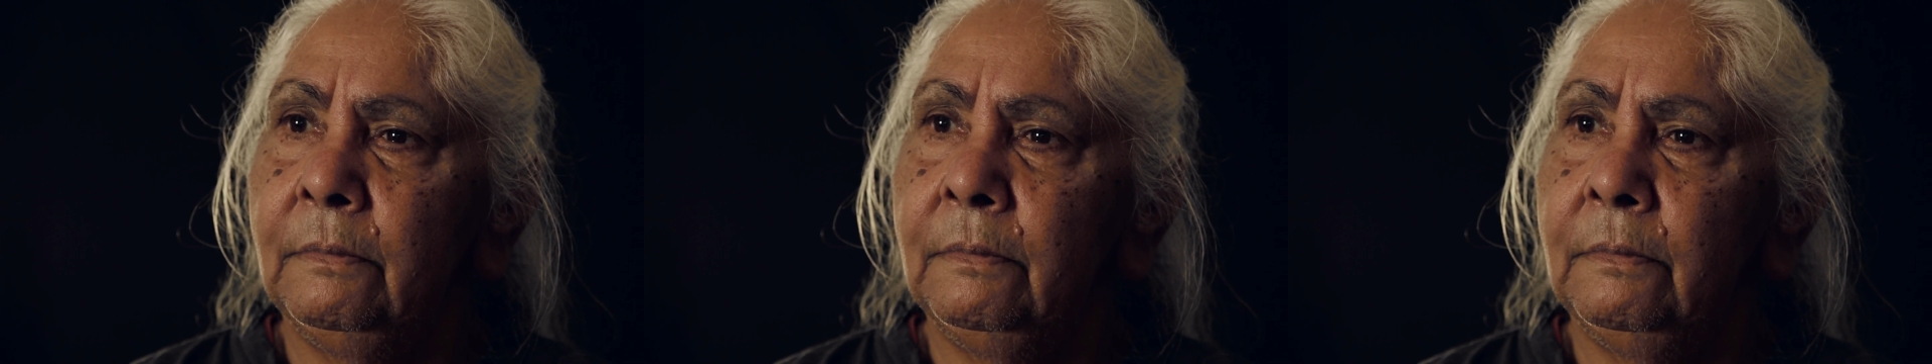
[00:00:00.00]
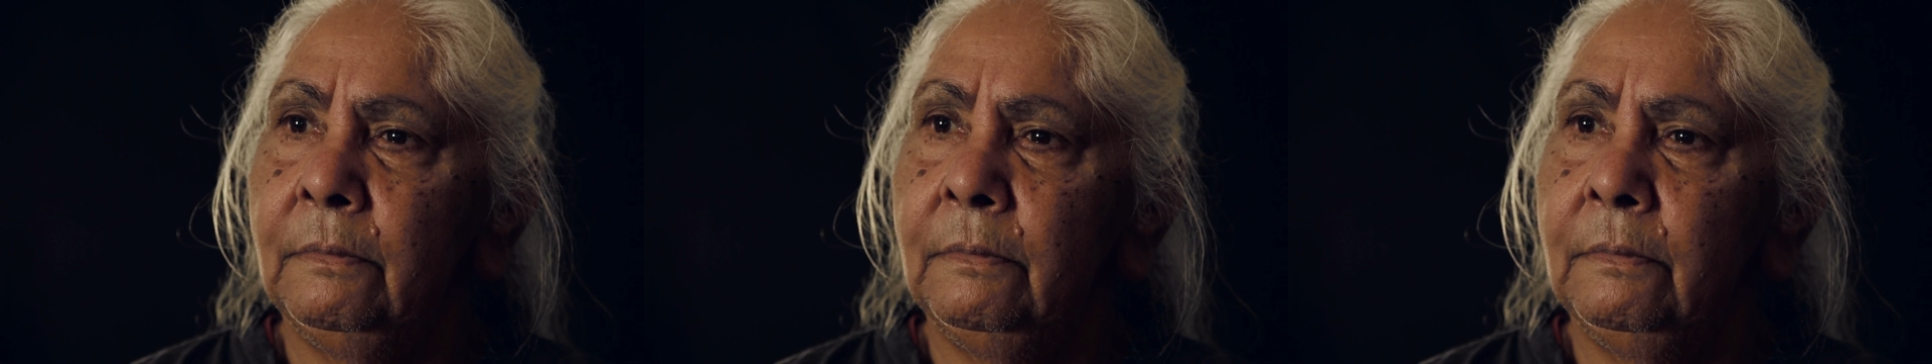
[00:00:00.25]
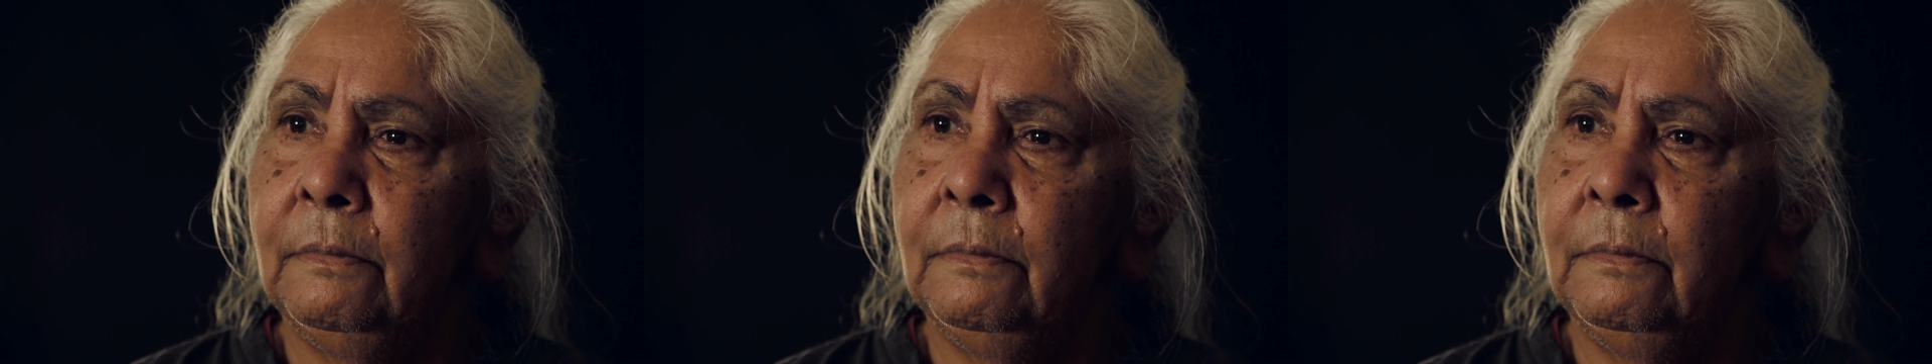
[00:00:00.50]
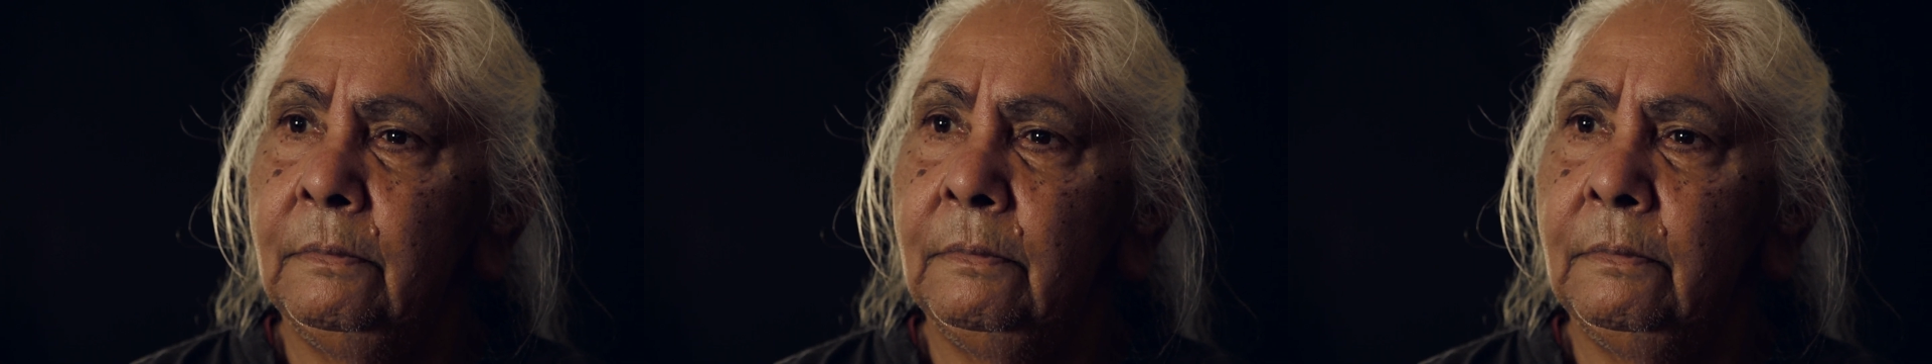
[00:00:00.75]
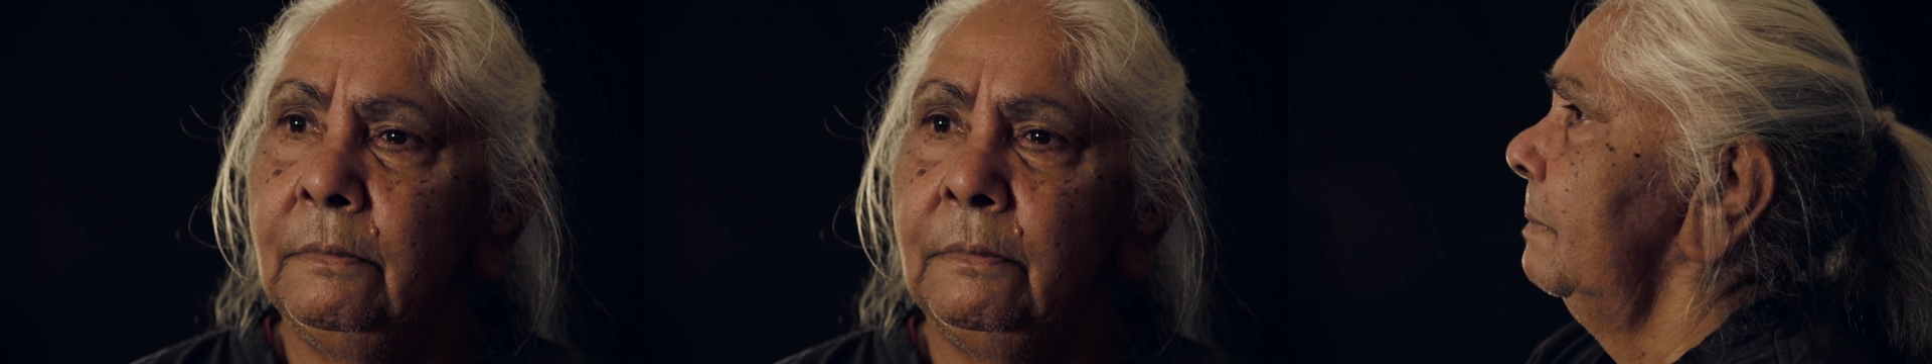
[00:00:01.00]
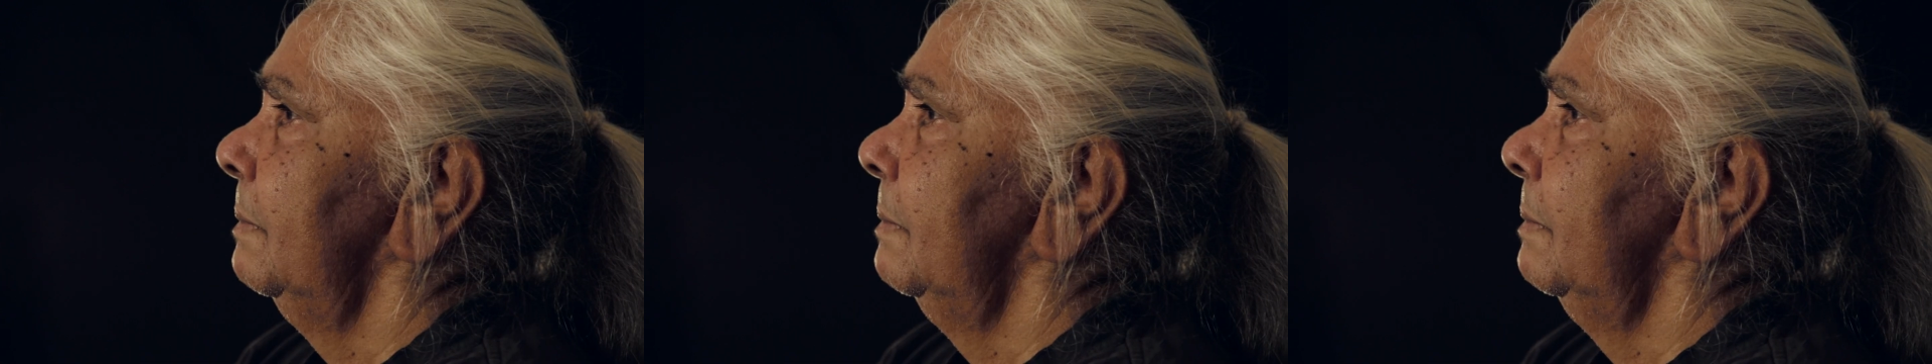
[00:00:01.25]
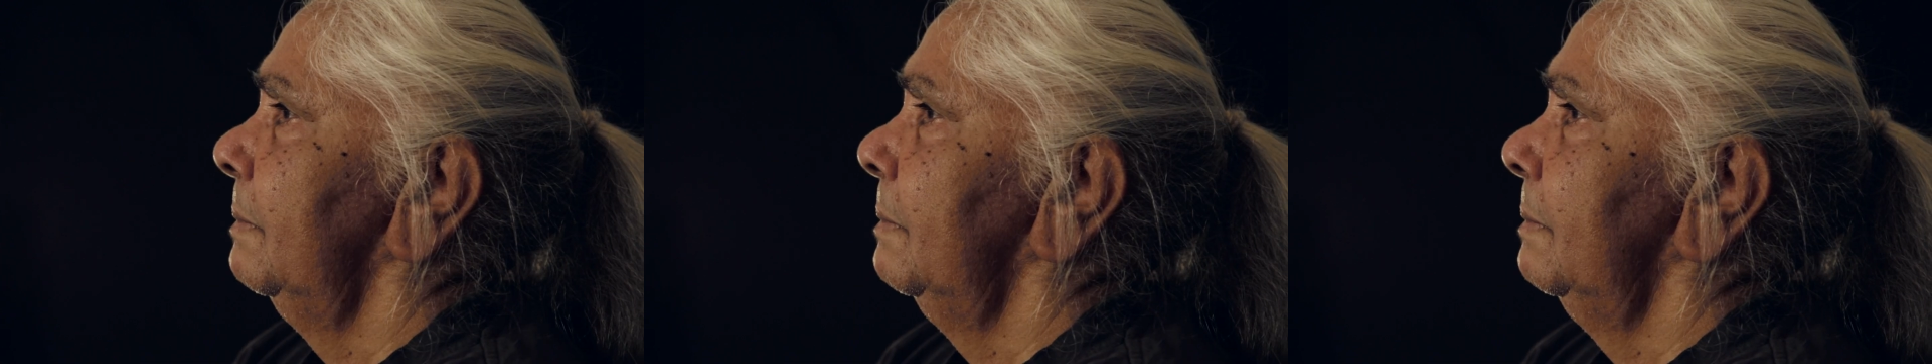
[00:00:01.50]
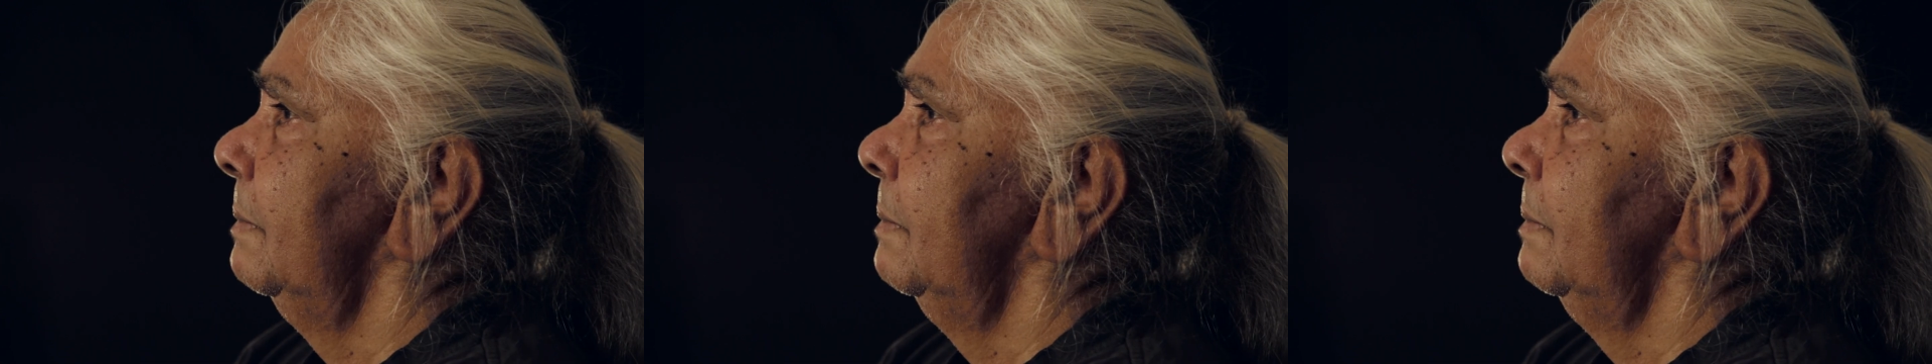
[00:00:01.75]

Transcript: rules and regulations.